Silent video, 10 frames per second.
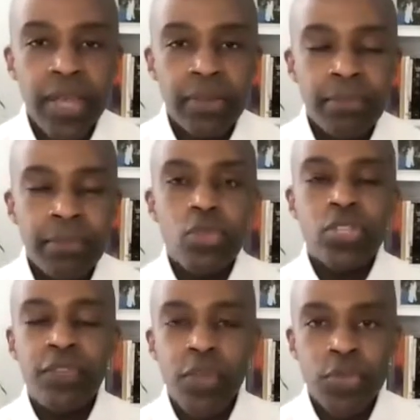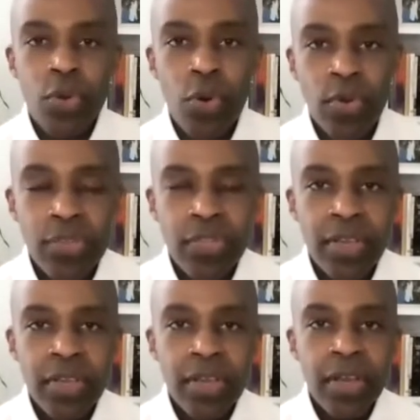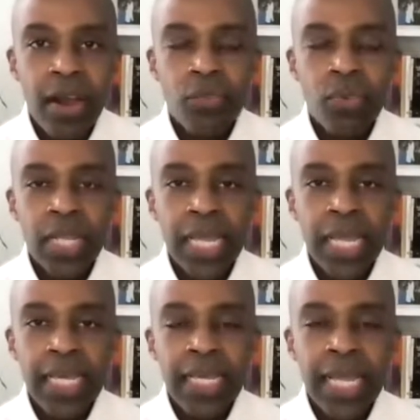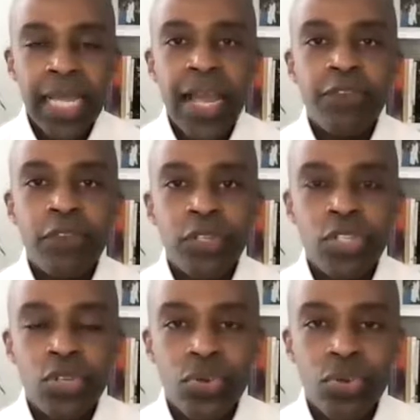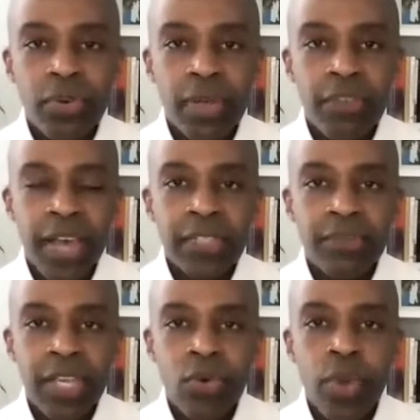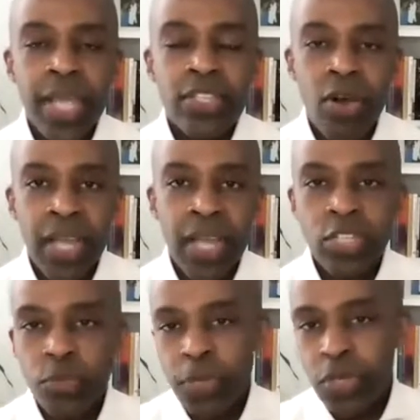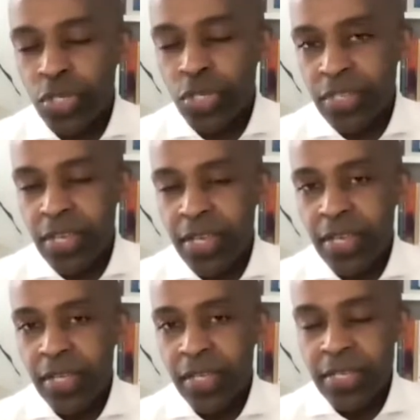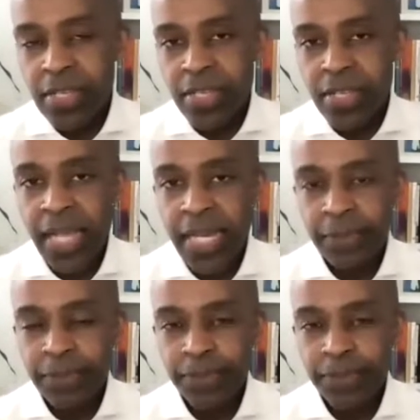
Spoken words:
And most of those goals are really in an effort to effectively erase our contributions to society.